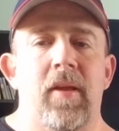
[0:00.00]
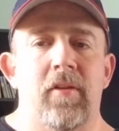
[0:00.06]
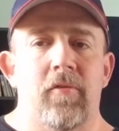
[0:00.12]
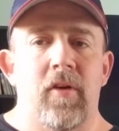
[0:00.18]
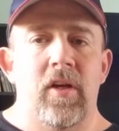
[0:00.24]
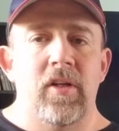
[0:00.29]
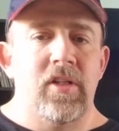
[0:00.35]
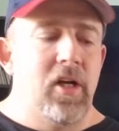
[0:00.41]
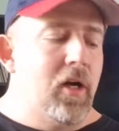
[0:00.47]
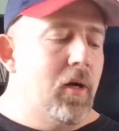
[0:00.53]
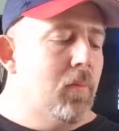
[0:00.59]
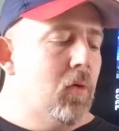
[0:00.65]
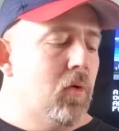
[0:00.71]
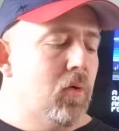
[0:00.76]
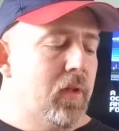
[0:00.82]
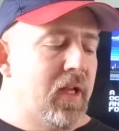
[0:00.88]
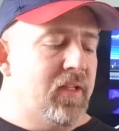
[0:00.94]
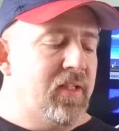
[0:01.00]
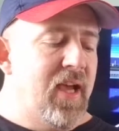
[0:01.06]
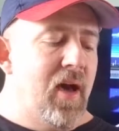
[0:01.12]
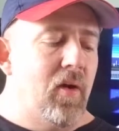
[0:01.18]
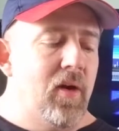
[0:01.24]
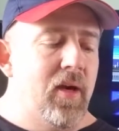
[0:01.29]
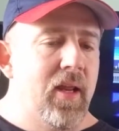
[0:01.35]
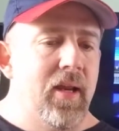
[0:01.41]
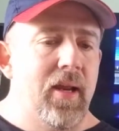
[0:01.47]
is very terrible. They
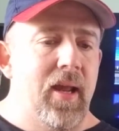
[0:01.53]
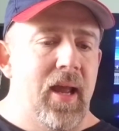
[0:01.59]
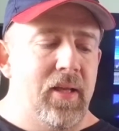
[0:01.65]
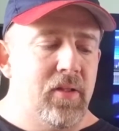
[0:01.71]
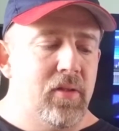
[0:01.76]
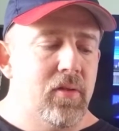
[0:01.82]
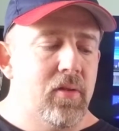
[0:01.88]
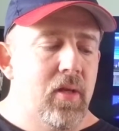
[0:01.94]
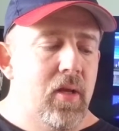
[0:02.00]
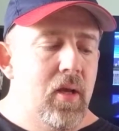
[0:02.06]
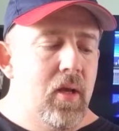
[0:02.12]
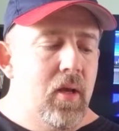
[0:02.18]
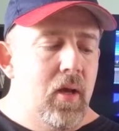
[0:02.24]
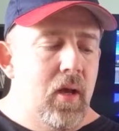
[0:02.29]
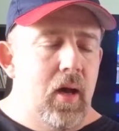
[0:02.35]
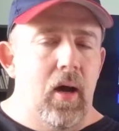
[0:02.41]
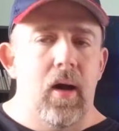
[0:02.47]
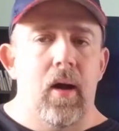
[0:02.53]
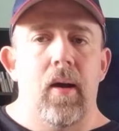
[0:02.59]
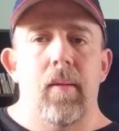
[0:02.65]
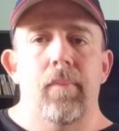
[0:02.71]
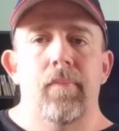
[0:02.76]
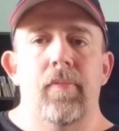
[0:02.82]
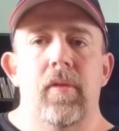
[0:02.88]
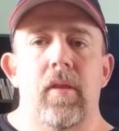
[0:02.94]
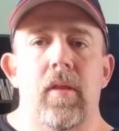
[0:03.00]
touted it as
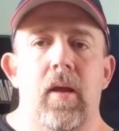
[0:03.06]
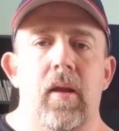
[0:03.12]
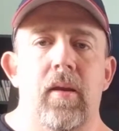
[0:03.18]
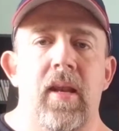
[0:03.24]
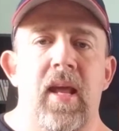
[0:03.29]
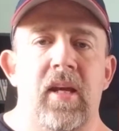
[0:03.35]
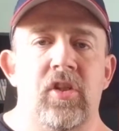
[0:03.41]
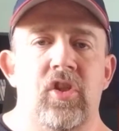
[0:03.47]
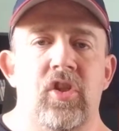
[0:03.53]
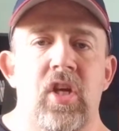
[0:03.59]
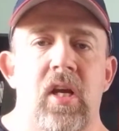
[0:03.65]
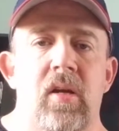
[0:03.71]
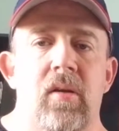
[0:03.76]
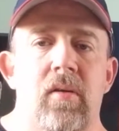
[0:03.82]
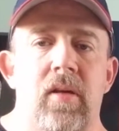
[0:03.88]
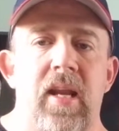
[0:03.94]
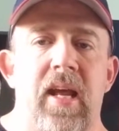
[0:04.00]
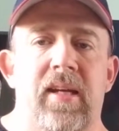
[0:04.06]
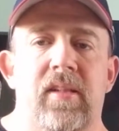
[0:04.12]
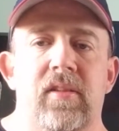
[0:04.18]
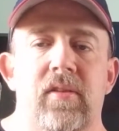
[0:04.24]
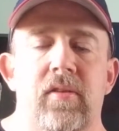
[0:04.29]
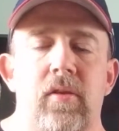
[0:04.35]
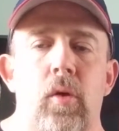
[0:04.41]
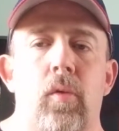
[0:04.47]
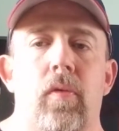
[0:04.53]
the
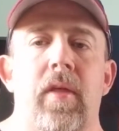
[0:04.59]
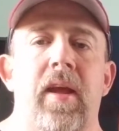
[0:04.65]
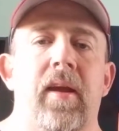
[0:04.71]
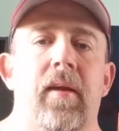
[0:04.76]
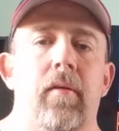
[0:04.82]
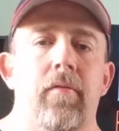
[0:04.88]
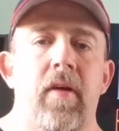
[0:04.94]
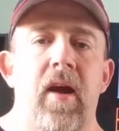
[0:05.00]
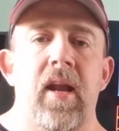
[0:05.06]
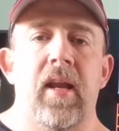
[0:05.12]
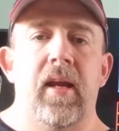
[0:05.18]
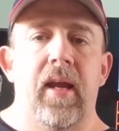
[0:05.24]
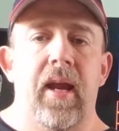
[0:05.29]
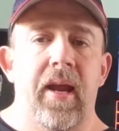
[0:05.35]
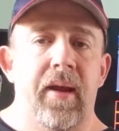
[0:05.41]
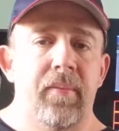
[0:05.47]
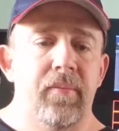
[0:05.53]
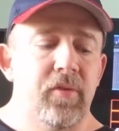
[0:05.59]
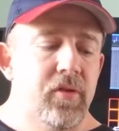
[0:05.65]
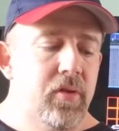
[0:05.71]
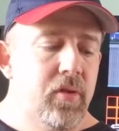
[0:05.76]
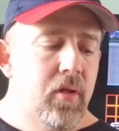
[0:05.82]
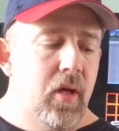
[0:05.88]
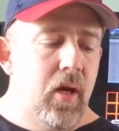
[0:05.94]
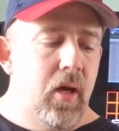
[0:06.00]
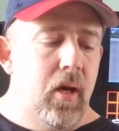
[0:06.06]
next new thing in fighting games.
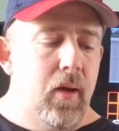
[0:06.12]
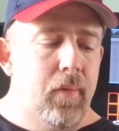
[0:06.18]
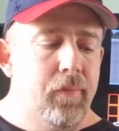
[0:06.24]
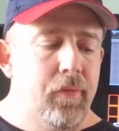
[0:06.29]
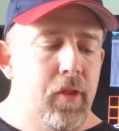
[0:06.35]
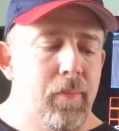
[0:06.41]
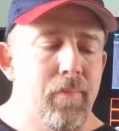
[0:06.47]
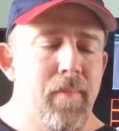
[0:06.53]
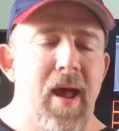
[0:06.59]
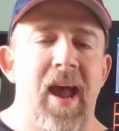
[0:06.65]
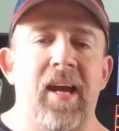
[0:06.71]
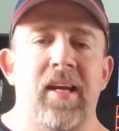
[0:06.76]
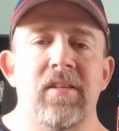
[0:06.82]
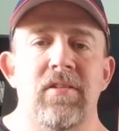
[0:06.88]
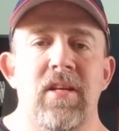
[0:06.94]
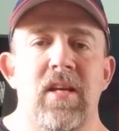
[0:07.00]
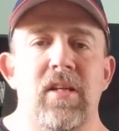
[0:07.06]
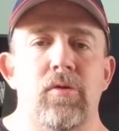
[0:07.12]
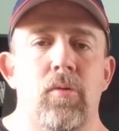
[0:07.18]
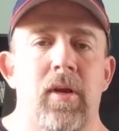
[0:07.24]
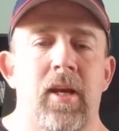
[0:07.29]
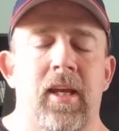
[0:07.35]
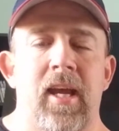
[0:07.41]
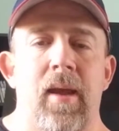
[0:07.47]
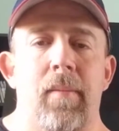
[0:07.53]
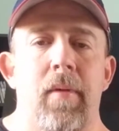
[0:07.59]
The magazines, when
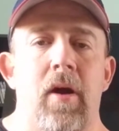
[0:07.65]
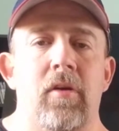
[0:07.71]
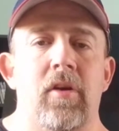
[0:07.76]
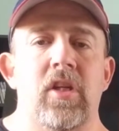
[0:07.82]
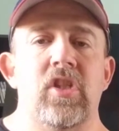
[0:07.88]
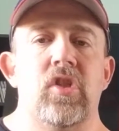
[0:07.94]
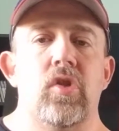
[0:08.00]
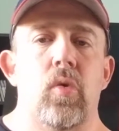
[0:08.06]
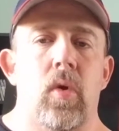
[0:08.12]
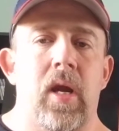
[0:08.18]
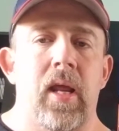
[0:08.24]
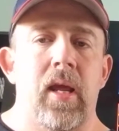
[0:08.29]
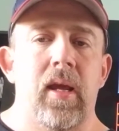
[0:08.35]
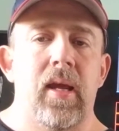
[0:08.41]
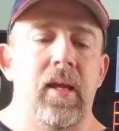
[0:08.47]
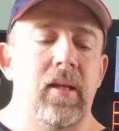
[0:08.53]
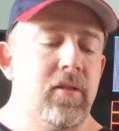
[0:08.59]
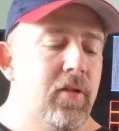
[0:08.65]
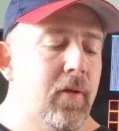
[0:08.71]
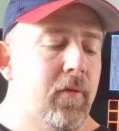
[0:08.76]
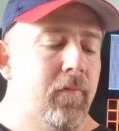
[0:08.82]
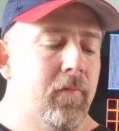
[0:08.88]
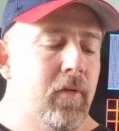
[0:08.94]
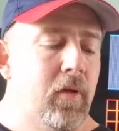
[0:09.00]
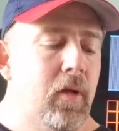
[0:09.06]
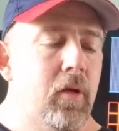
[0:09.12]
it came out, destroyed it. It's a
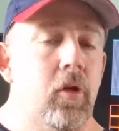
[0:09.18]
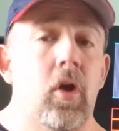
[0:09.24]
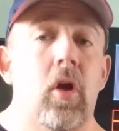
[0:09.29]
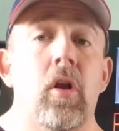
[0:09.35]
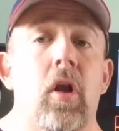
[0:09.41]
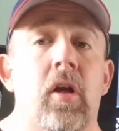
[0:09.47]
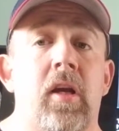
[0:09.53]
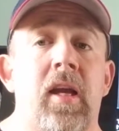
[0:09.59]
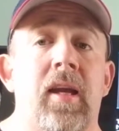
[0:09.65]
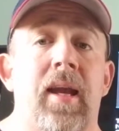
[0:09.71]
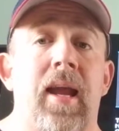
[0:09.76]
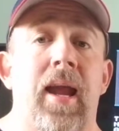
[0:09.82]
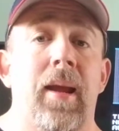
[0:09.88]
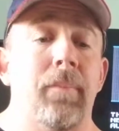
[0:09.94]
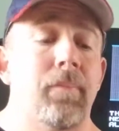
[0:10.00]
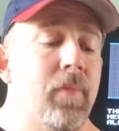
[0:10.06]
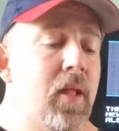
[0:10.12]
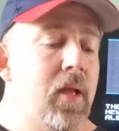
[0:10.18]
good-looking game,